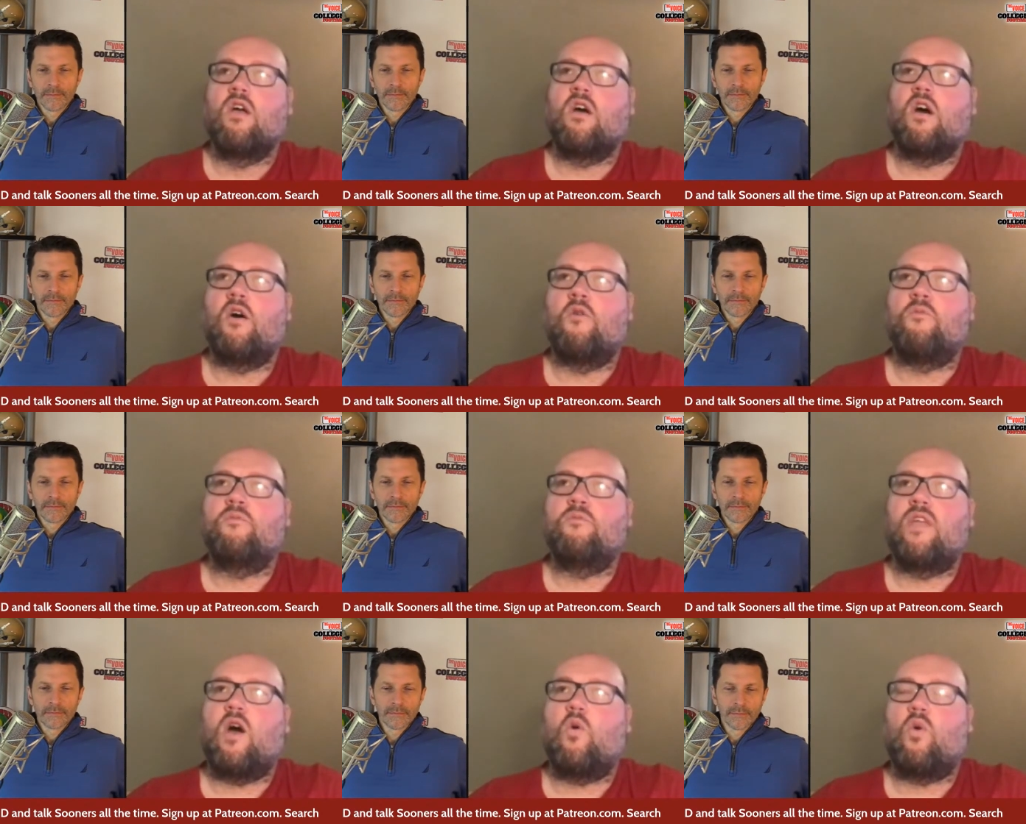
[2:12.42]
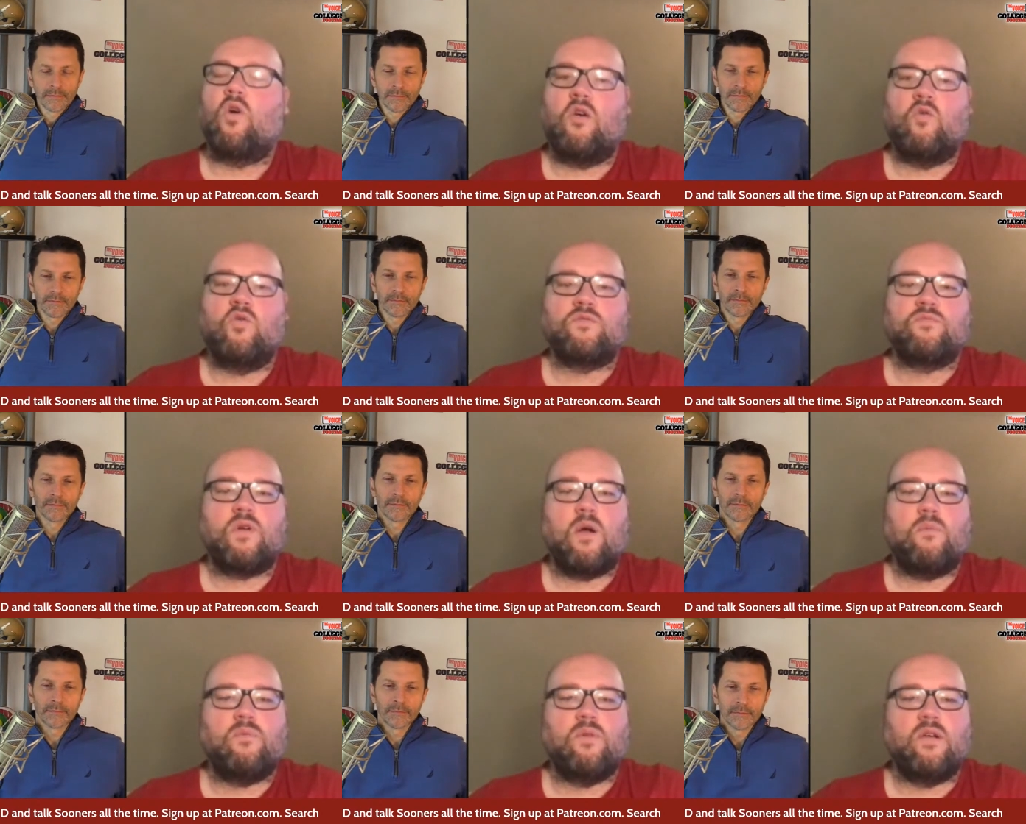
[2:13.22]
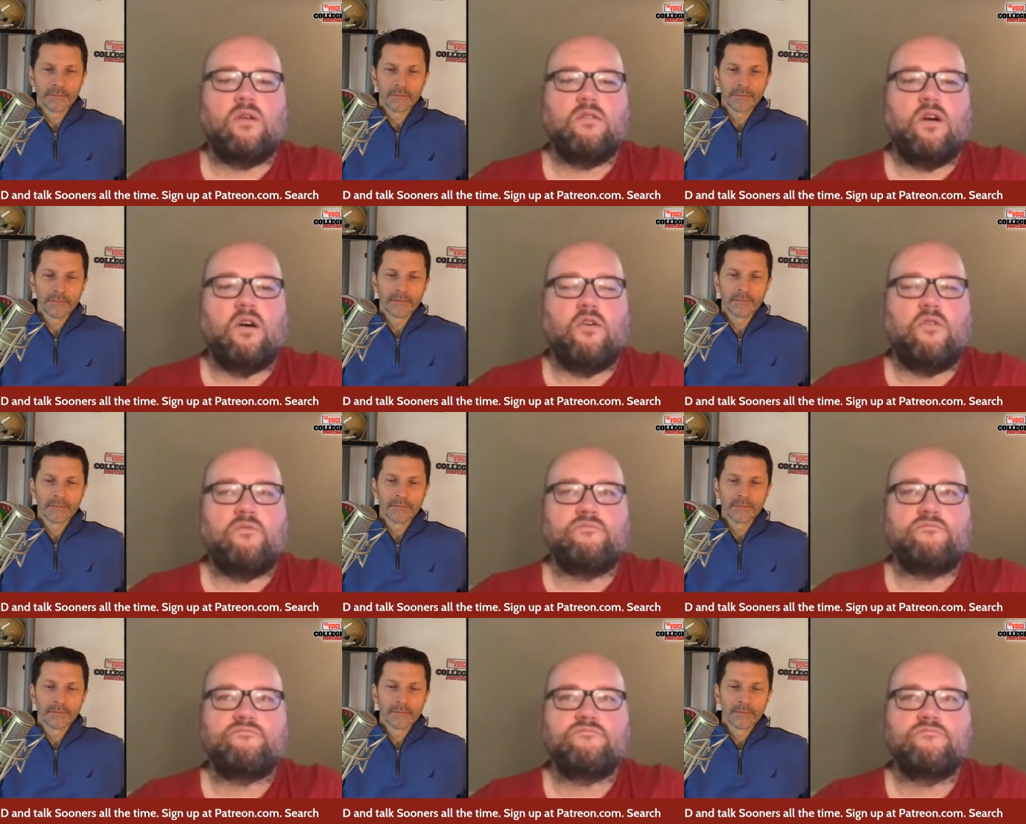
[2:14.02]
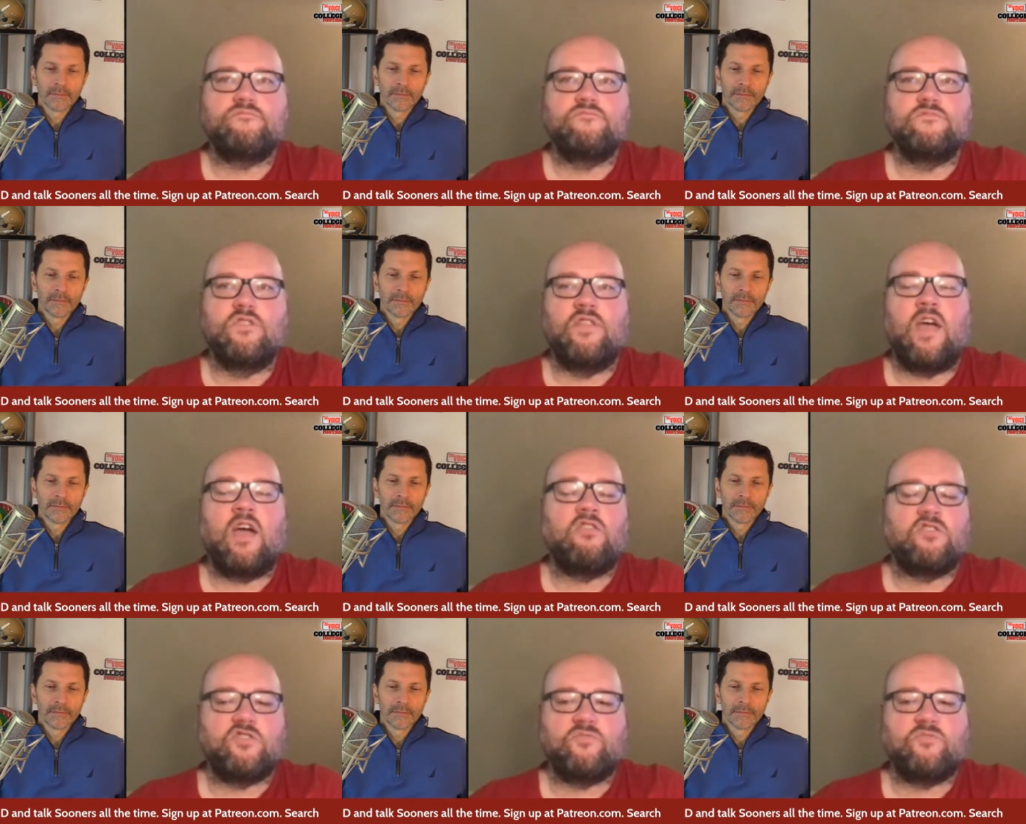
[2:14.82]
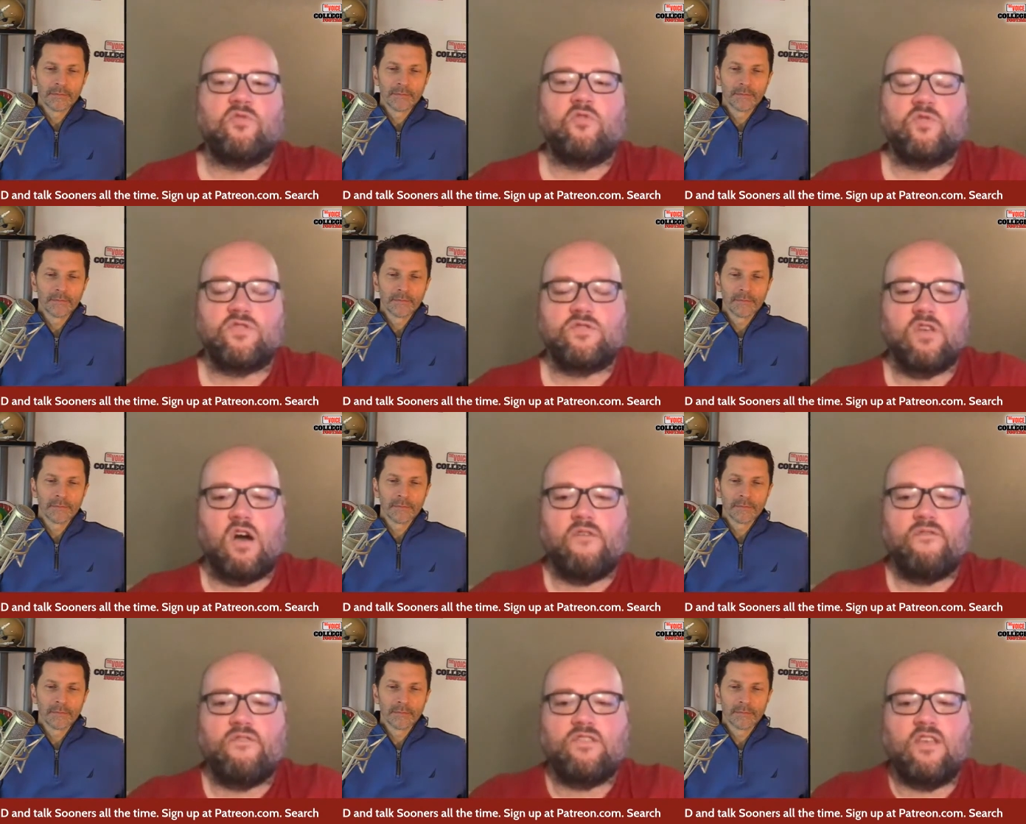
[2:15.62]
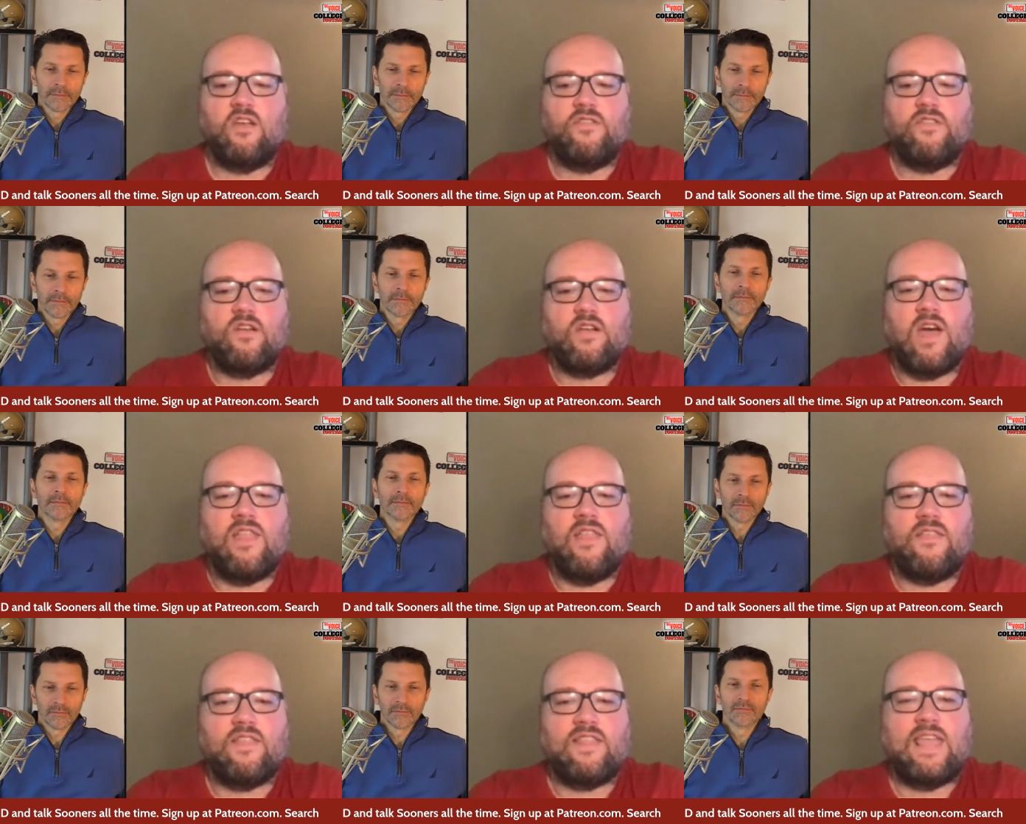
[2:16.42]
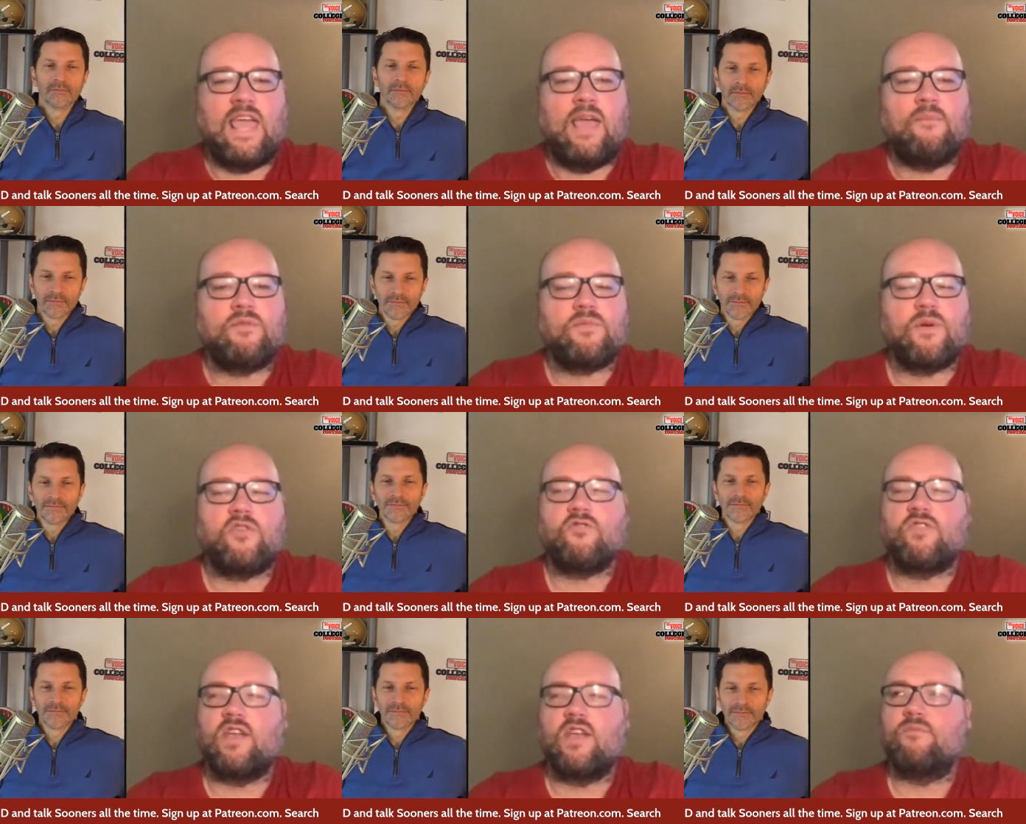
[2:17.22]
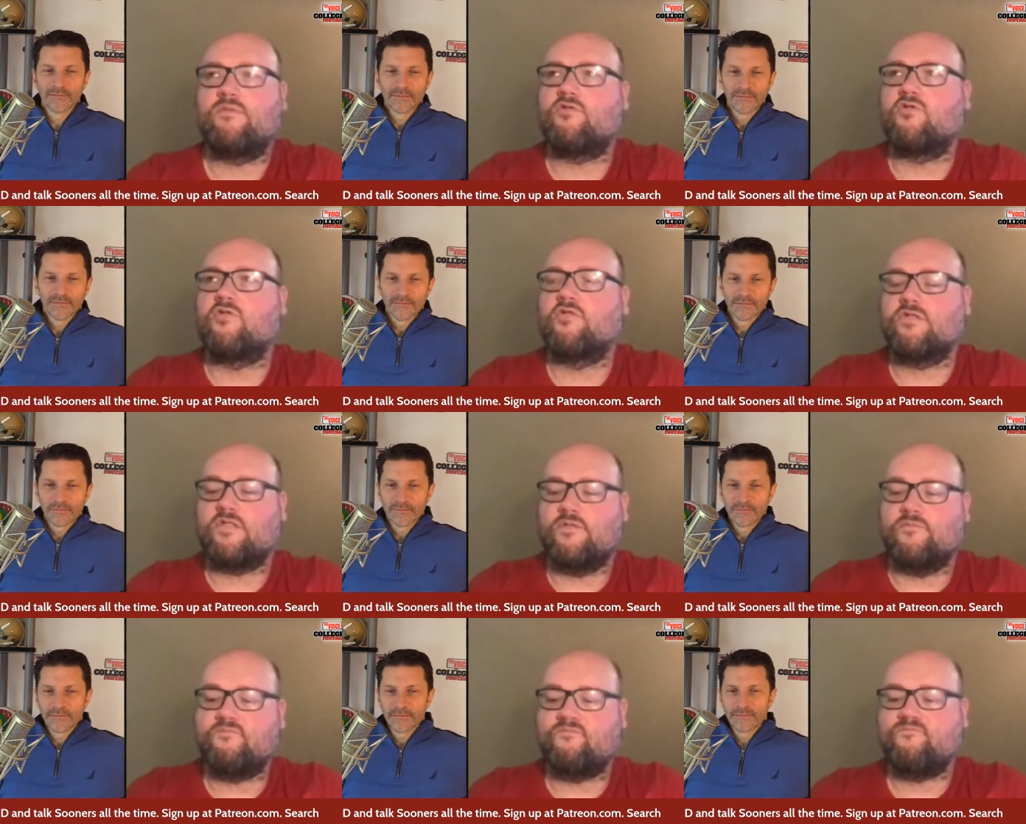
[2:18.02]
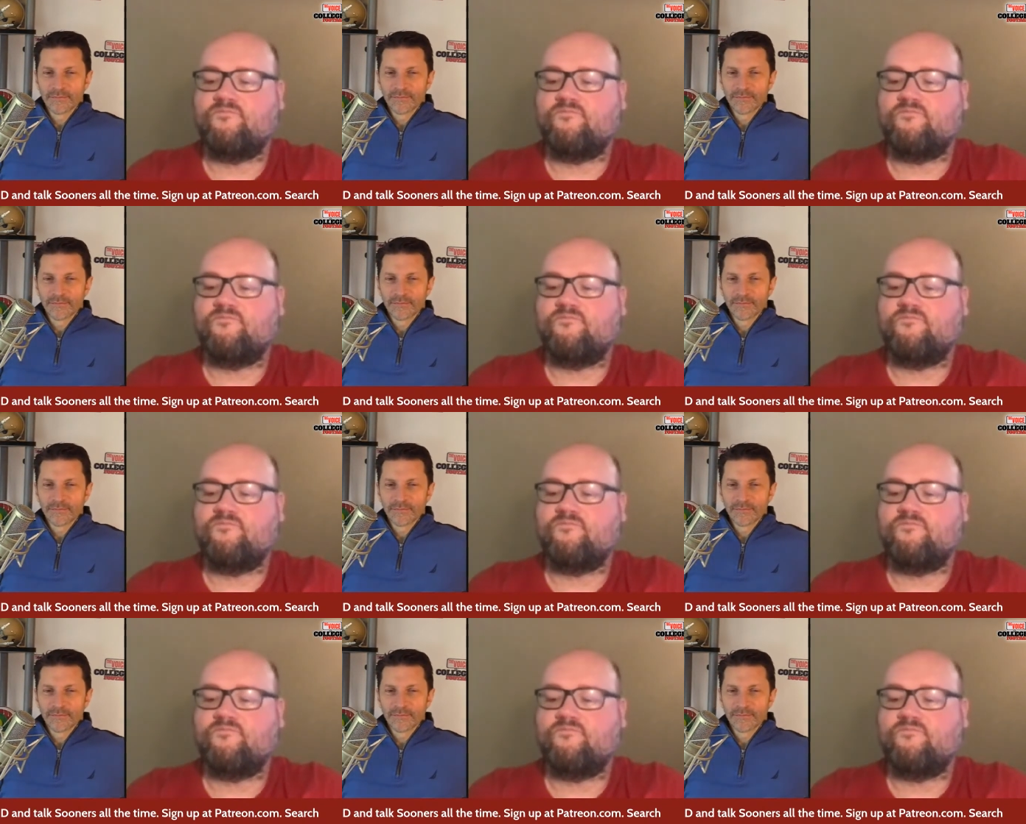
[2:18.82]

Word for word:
Speaker 1: Um, now, where it was probably um, negligible was obviously on the kind of the team special teams drills.